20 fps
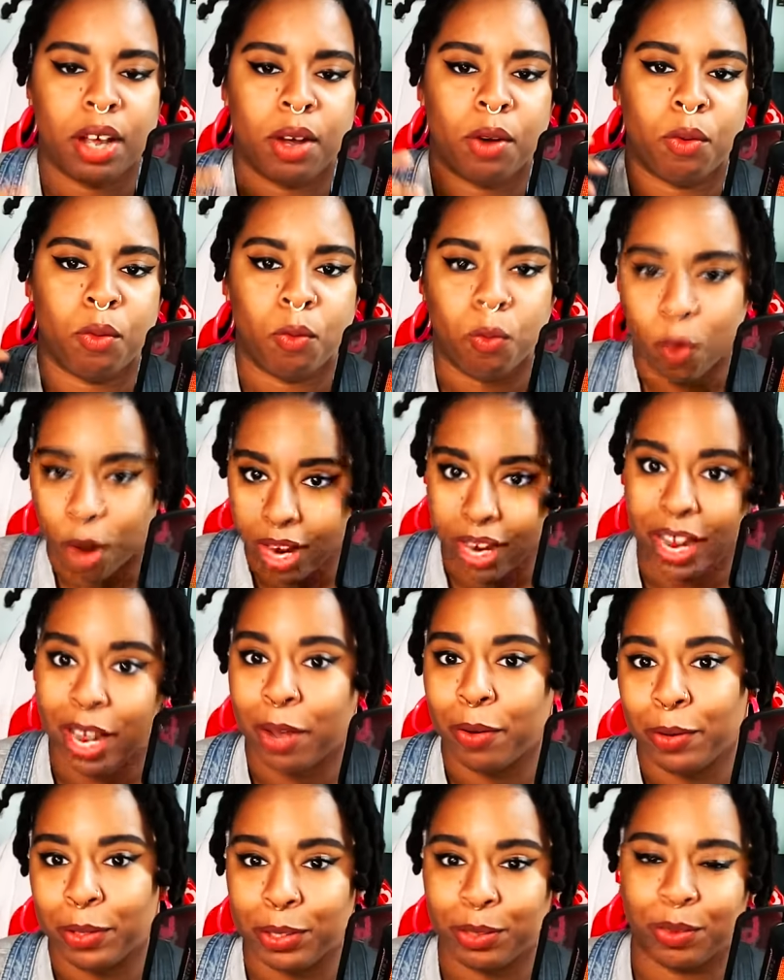while I
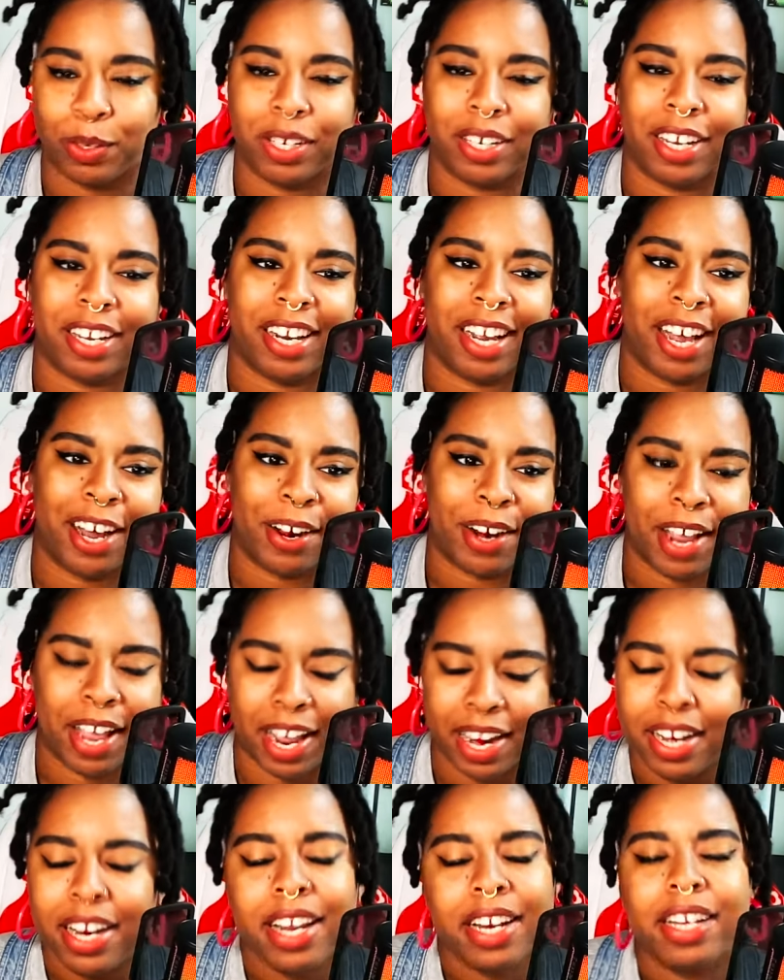was working out
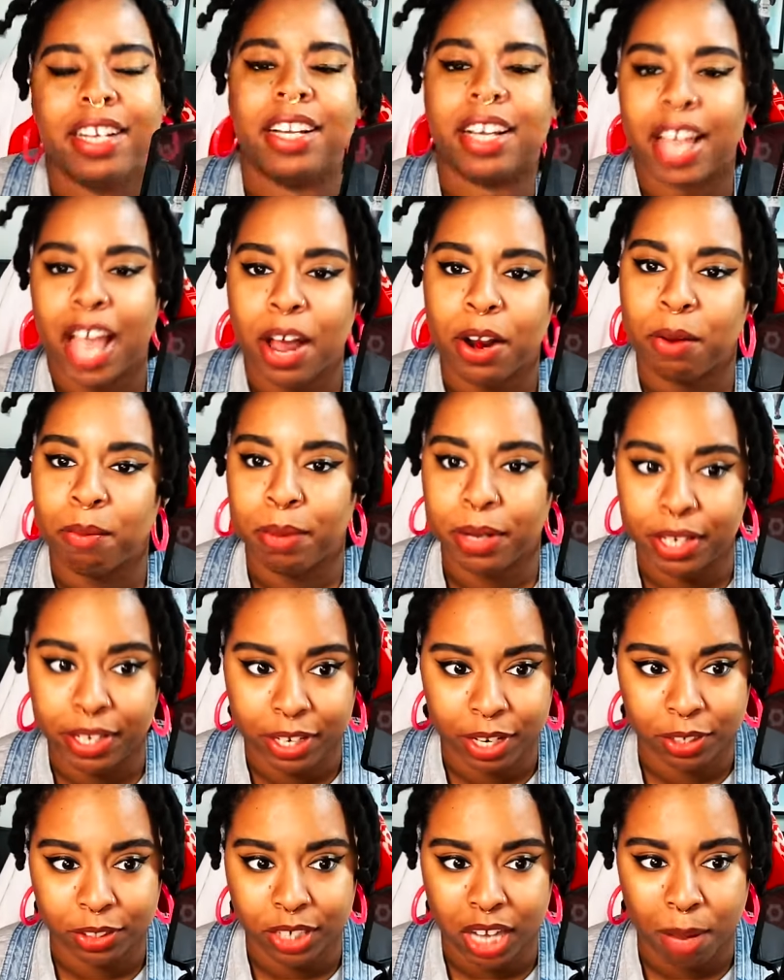and needed accountability
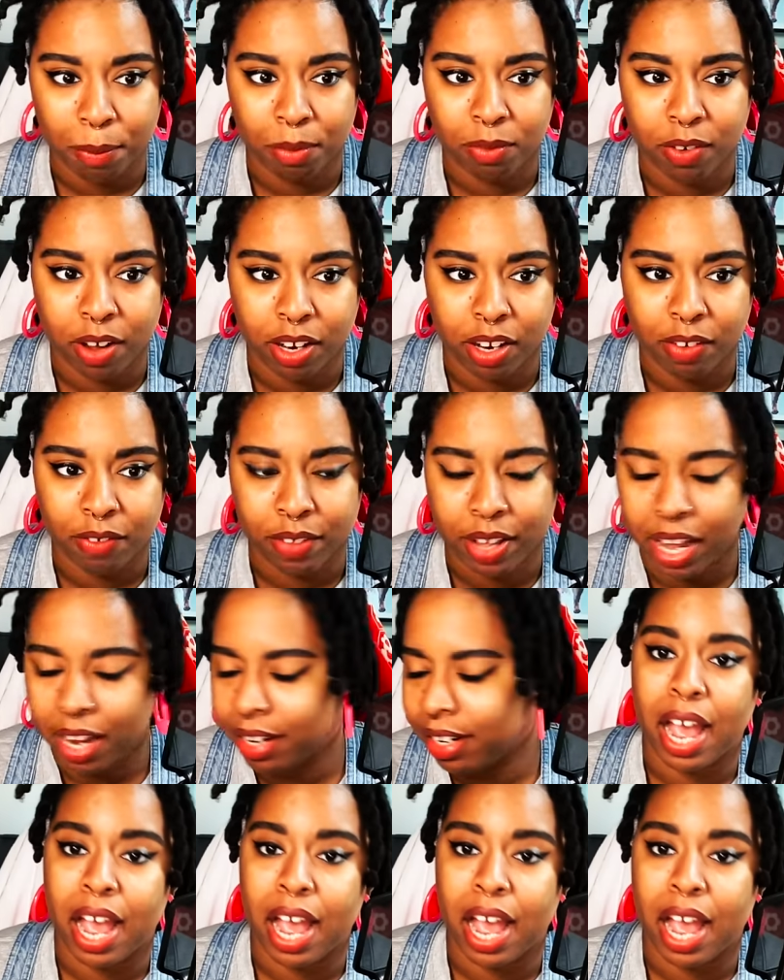on top of all of that.